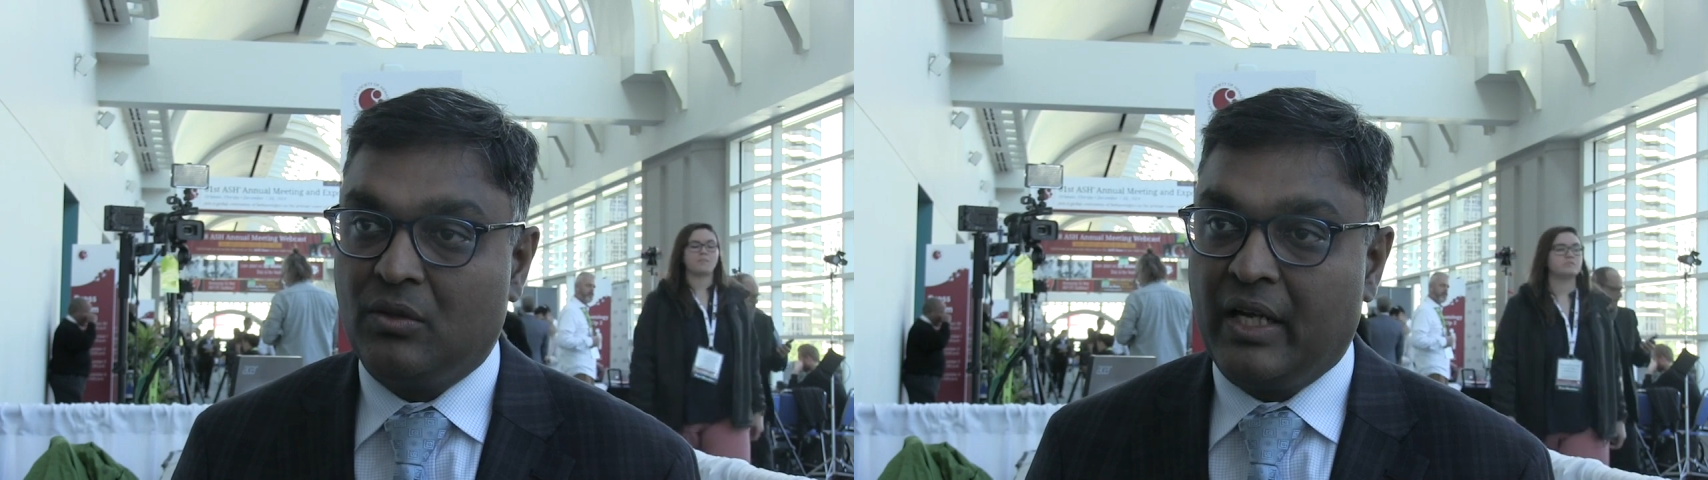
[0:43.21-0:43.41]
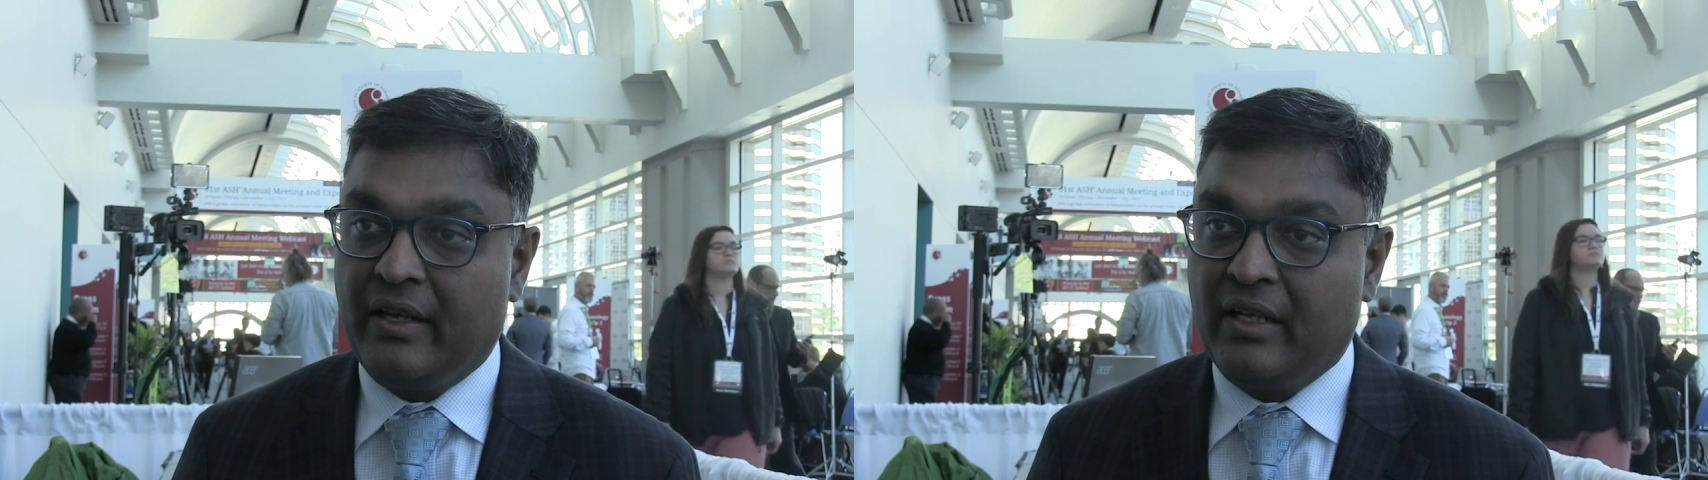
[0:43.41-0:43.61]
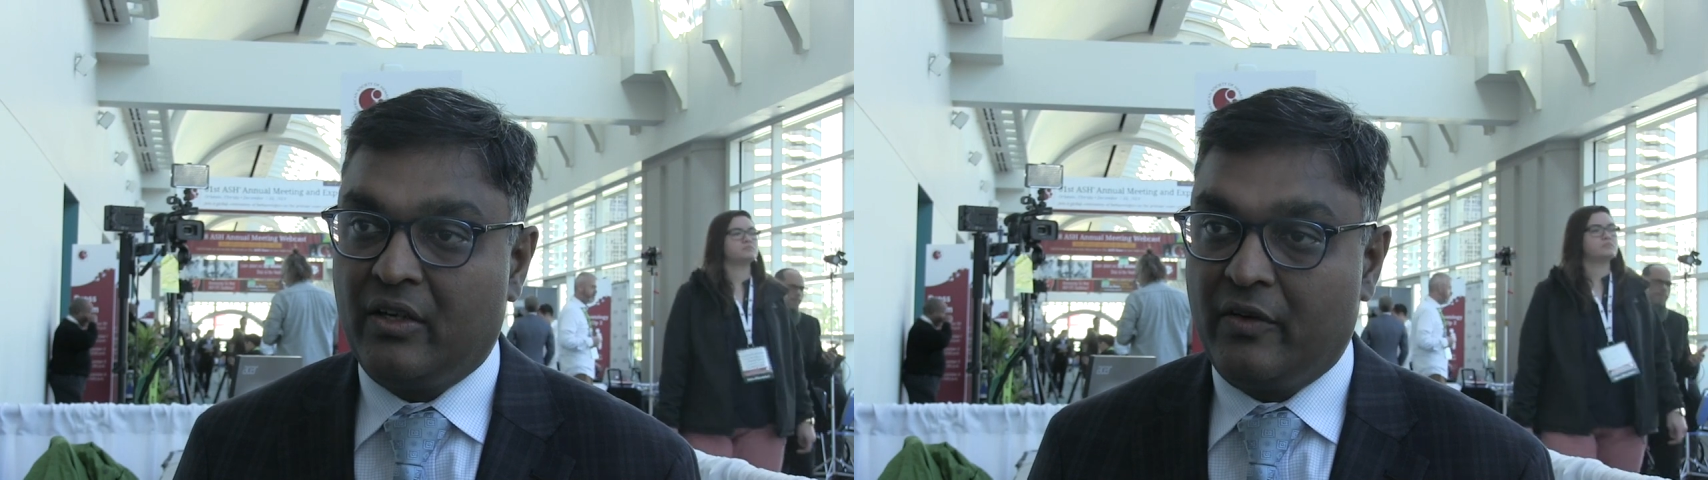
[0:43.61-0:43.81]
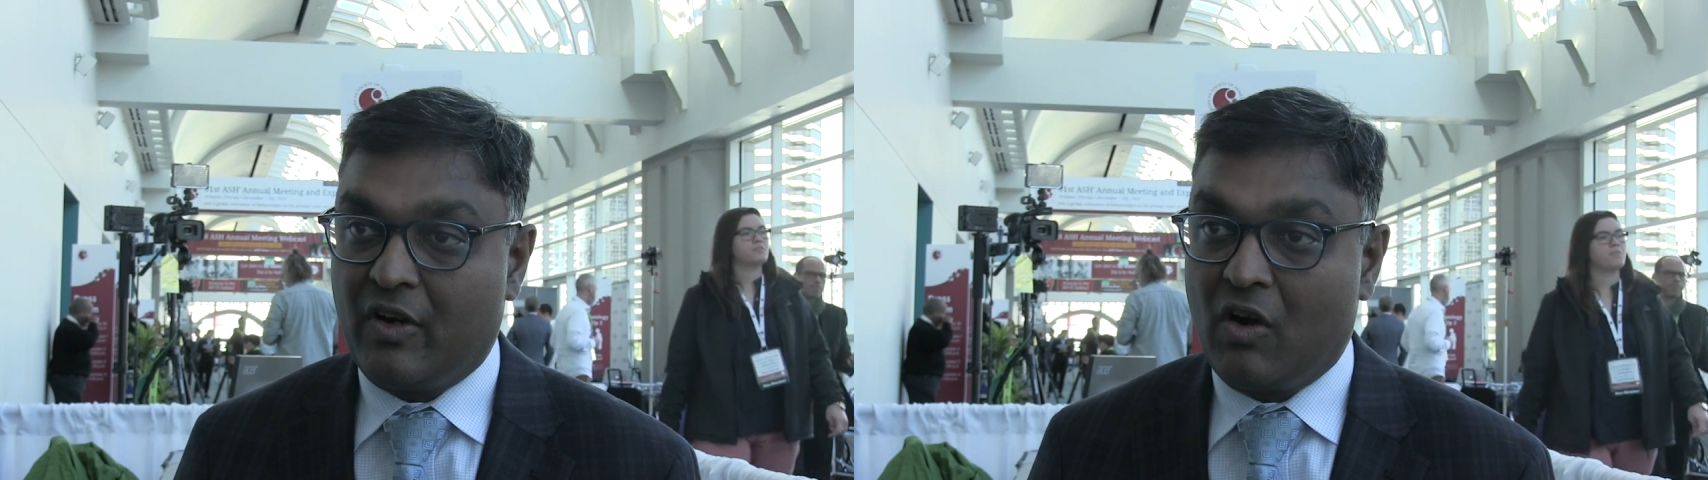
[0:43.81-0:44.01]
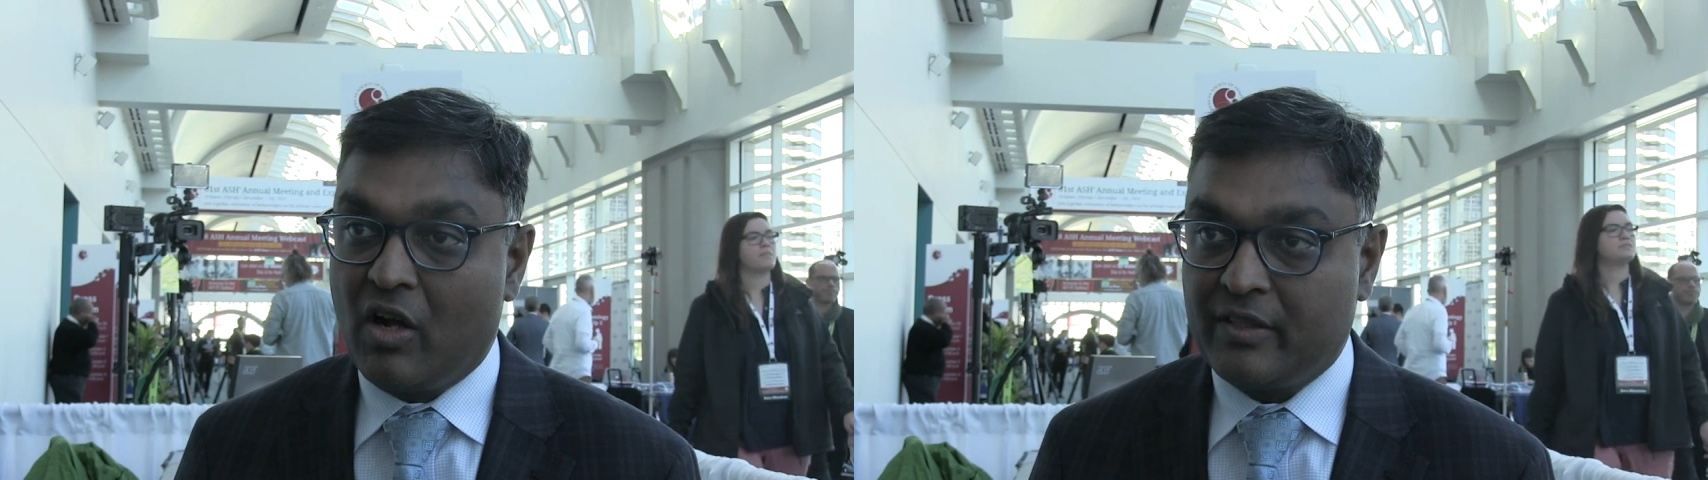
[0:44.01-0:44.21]
to getting
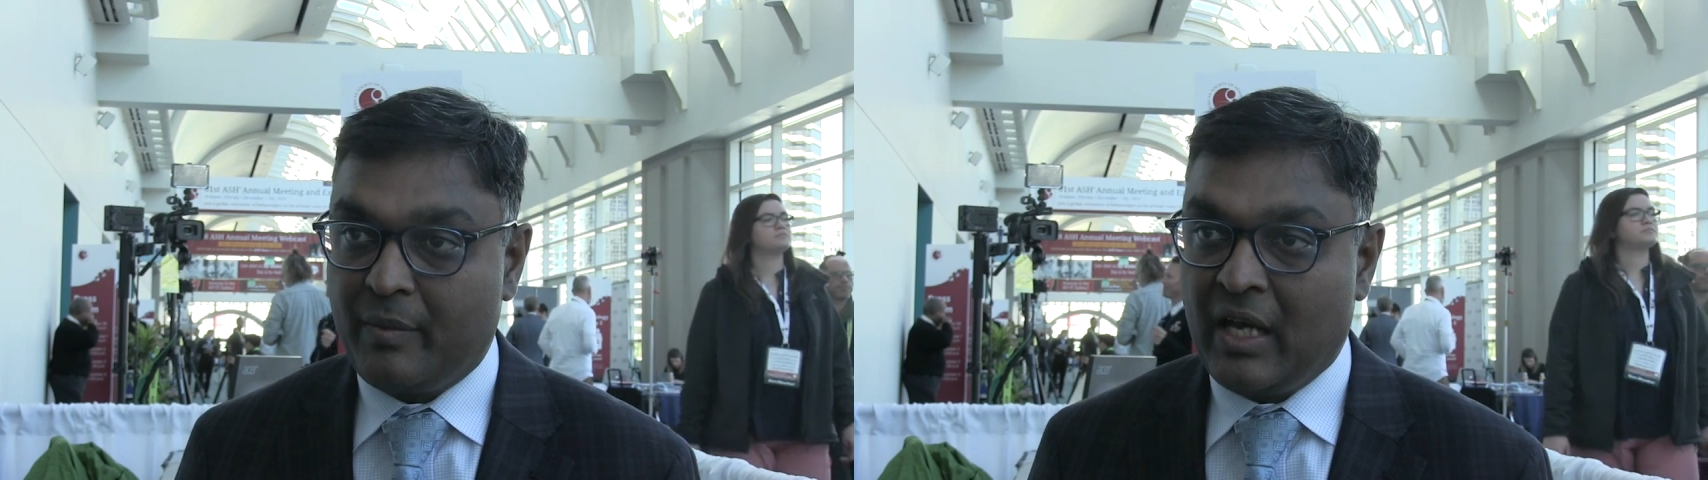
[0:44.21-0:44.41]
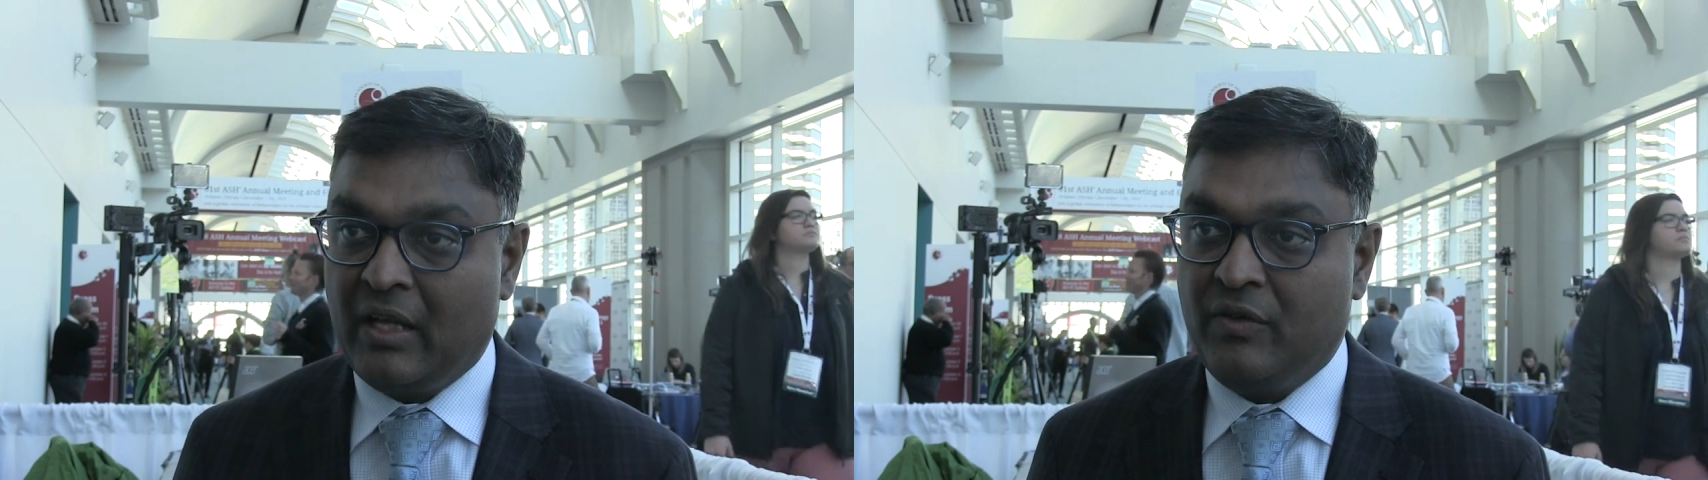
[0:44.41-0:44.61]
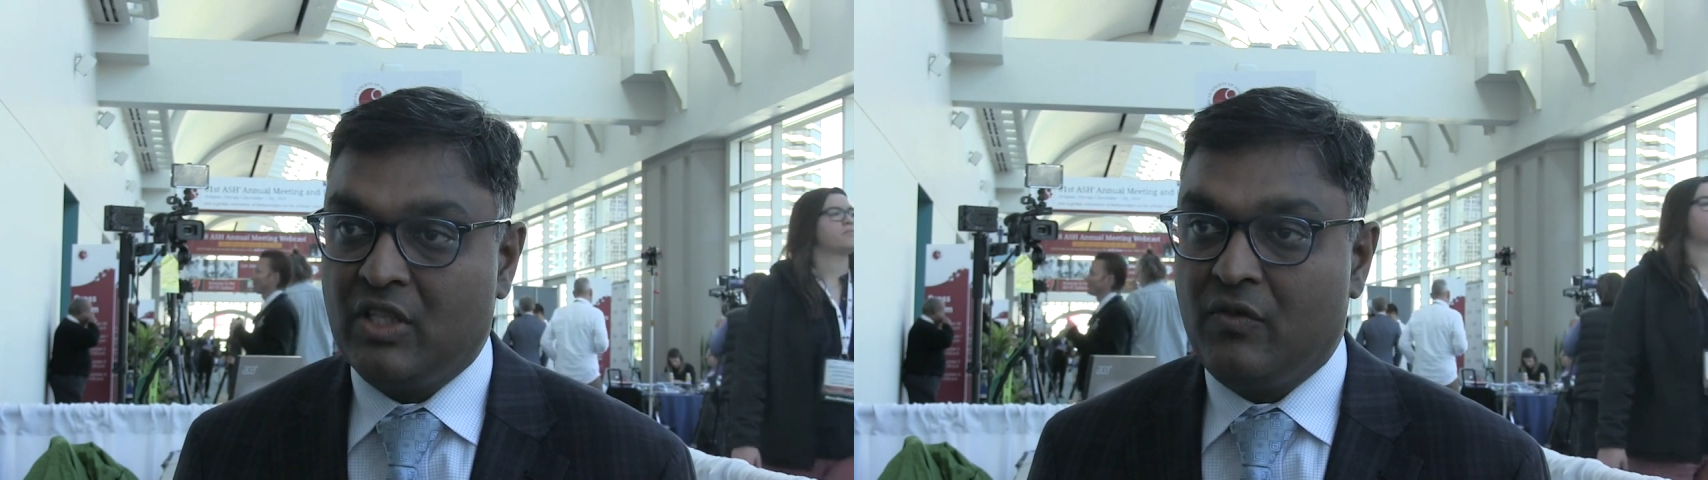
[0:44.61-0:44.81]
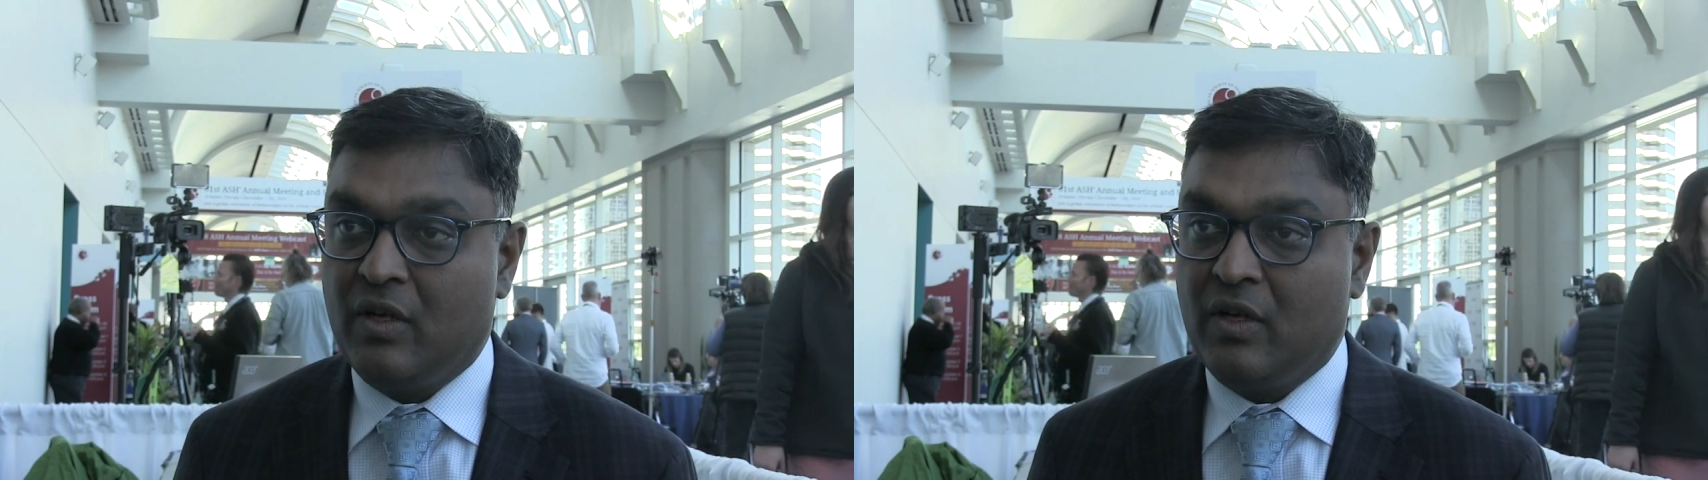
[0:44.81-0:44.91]
Rivaroxaban,